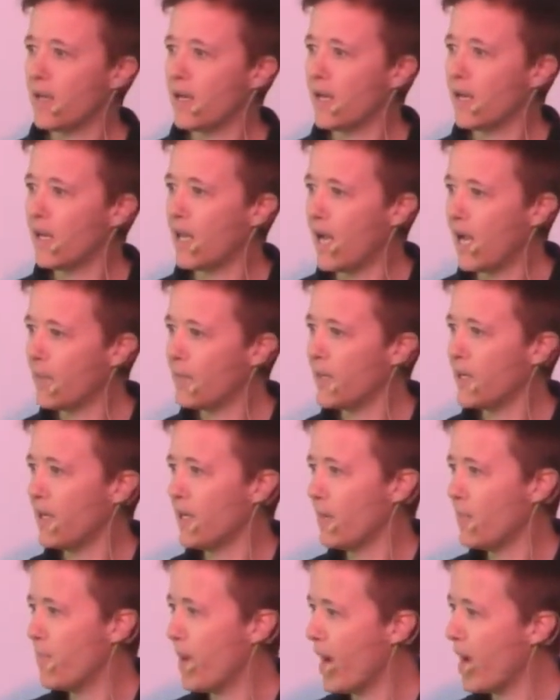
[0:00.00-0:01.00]
in alignment
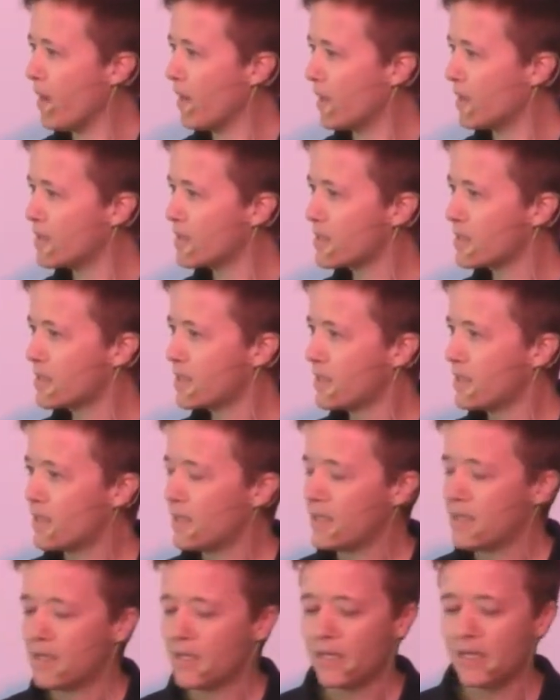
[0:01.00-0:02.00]
and in balance.
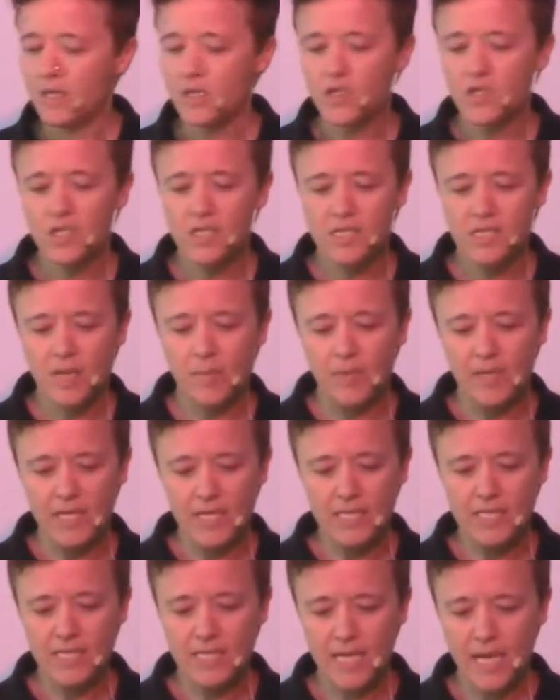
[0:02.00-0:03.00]
And it's just stepping
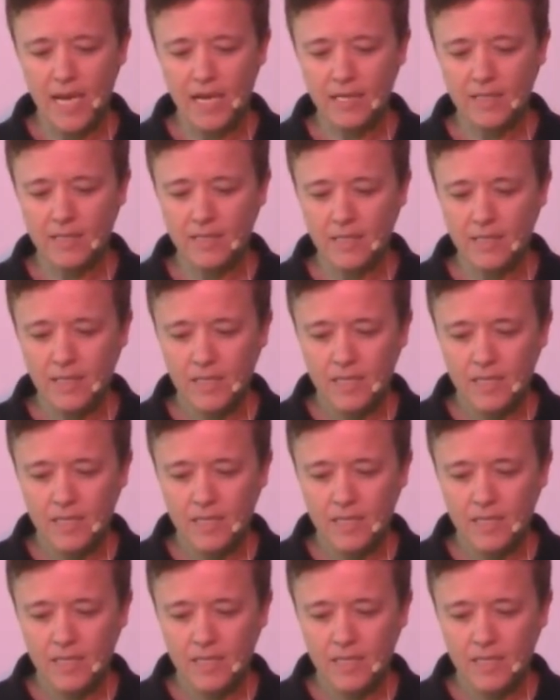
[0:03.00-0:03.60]
into that.